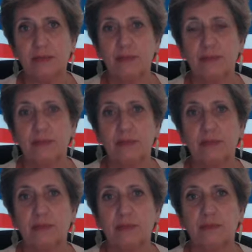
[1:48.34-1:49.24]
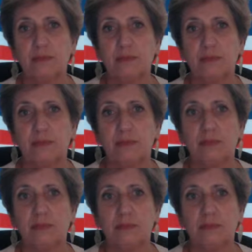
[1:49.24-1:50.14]

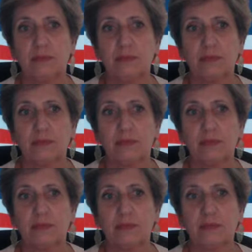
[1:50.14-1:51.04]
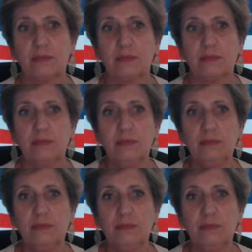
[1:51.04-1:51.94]

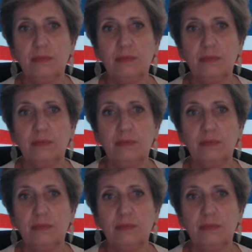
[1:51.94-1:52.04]
Nobody speaks.